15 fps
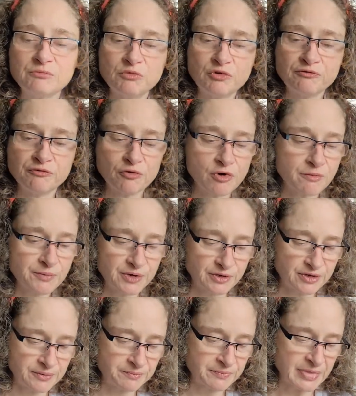you move
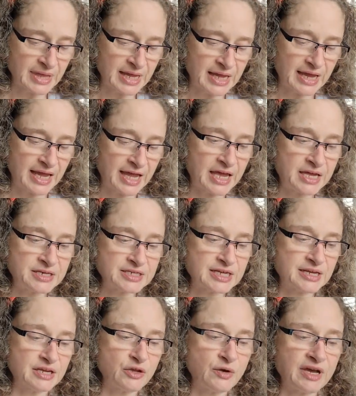forward. And
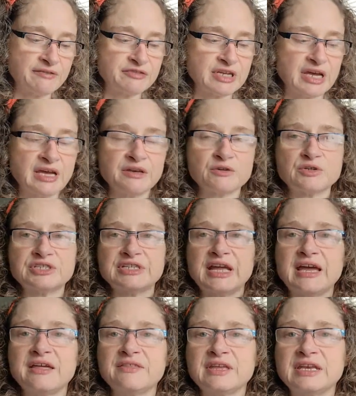you have to
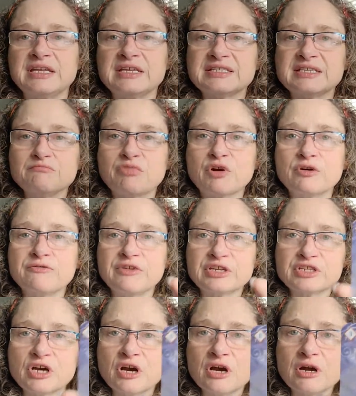understand that it's in
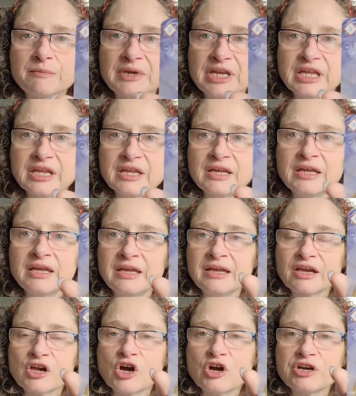perfect harmony.
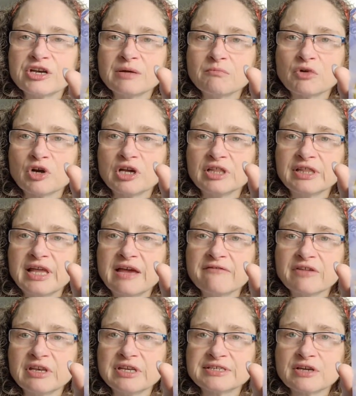Card number
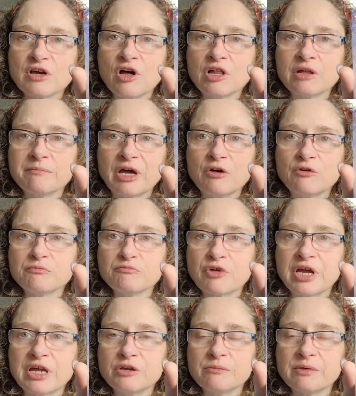11 is all about brand new